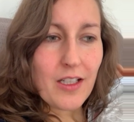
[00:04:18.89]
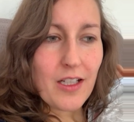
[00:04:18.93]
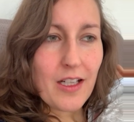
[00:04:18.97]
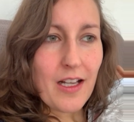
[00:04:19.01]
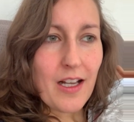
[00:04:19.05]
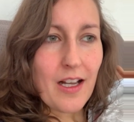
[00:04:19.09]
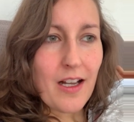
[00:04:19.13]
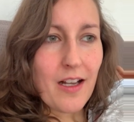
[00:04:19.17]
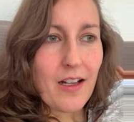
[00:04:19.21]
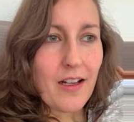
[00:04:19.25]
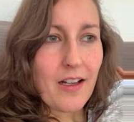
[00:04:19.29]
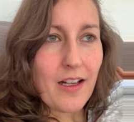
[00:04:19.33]

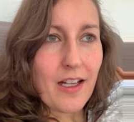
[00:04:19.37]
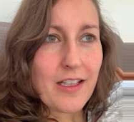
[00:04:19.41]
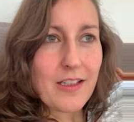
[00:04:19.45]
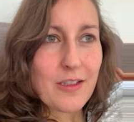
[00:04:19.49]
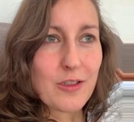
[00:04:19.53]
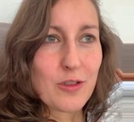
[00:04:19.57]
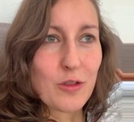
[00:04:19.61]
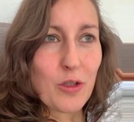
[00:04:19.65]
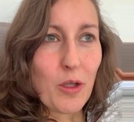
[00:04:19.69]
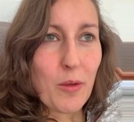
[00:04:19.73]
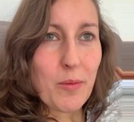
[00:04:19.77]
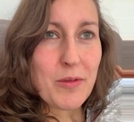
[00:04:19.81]
It
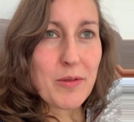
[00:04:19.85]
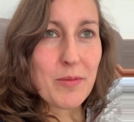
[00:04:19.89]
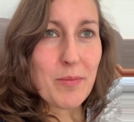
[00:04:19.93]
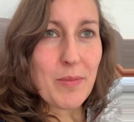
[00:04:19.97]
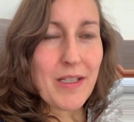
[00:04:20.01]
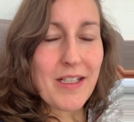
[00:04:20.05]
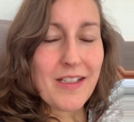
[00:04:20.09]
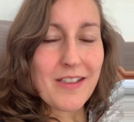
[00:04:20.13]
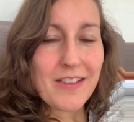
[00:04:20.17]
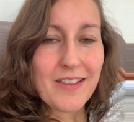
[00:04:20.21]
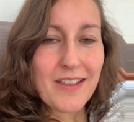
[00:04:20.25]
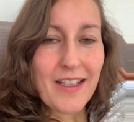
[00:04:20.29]
stops
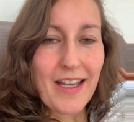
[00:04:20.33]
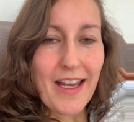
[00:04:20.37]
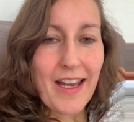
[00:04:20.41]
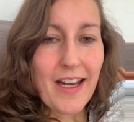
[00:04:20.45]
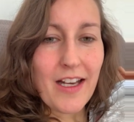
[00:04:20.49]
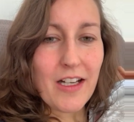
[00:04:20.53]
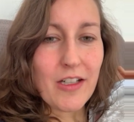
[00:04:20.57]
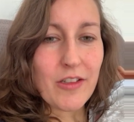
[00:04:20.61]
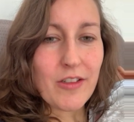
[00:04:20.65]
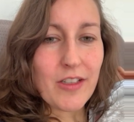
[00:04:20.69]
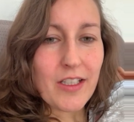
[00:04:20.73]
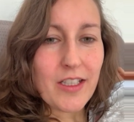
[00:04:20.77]
being
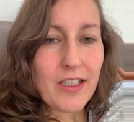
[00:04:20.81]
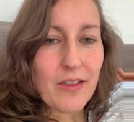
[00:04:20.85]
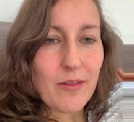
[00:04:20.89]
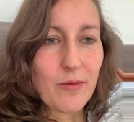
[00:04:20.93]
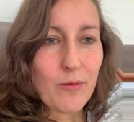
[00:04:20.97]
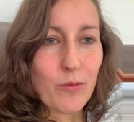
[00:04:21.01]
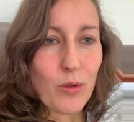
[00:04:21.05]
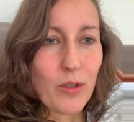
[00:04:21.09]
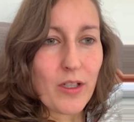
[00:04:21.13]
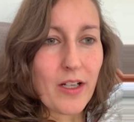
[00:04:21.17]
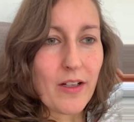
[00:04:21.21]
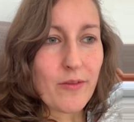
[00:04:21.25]
scary,
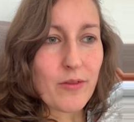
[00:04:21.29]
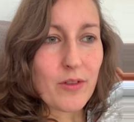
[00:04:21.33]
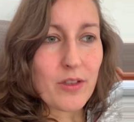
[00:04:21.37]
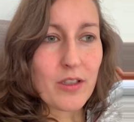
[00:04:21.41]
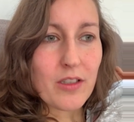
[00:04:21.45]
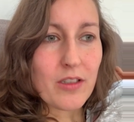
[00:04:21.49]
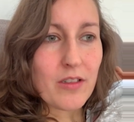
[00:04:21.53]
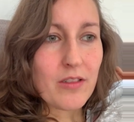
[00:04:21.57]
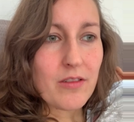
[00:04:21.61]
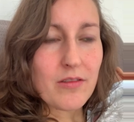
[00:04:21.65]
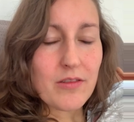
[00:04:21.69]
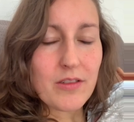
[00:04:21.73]

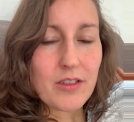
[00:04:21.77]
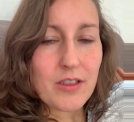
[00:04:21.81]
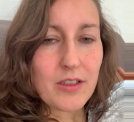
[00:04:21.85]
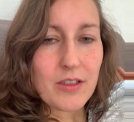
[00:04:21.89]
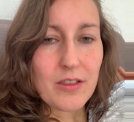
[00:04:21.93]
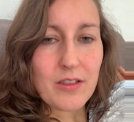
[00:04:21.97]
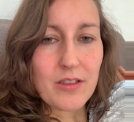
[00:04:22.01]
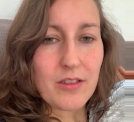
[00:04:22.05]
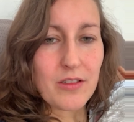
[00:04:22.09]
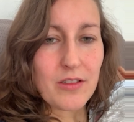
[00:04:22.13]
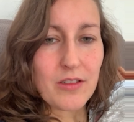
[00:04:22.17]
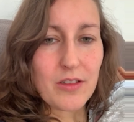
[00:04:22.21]
whatever
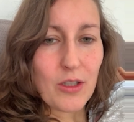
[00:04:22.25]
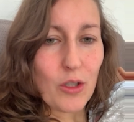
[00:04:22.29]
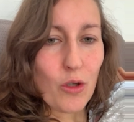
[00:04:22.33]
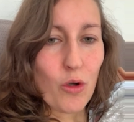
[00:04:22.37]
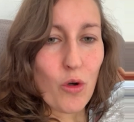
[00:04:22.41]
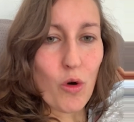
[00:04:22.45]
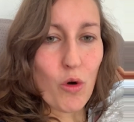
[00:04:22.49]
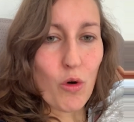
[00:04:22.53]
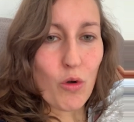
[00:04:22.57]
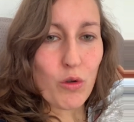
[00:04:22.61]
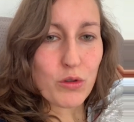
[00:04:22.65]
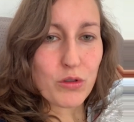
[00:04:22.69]
the
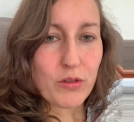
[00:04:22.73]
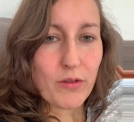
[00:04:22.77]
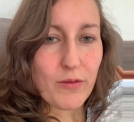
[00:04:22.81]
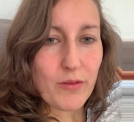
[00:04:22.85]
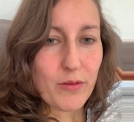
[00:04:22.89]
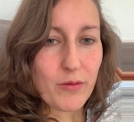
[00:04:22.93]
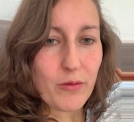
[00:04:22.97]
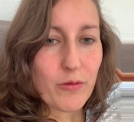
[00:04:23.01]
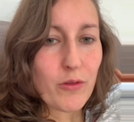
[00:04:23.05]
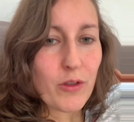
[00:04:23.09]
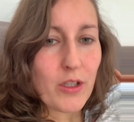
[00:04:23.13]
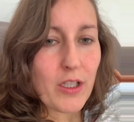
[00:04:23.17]
cause of the
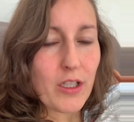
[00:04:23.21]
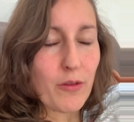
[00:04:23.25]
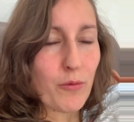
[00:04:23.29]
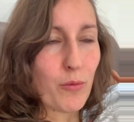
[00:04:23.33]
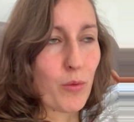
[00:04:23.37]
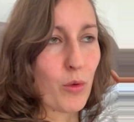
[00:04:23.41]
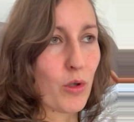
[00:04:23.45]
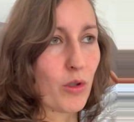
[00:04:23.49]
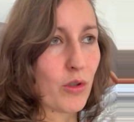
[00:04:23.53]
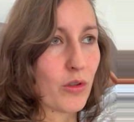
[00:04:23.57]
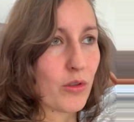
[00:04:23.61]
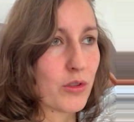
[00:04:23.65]
fear
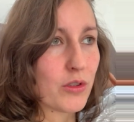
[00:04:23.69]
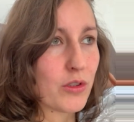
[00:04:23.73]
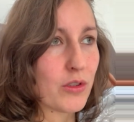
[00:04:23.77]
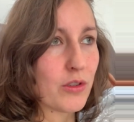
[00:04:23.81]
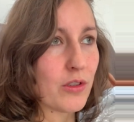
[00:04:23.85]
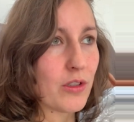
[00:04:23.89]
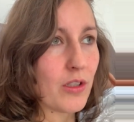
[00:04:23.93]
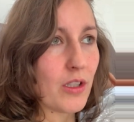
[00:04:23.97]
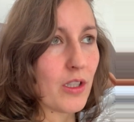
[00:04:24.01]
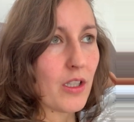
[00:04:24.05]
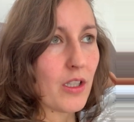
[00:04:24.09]
was.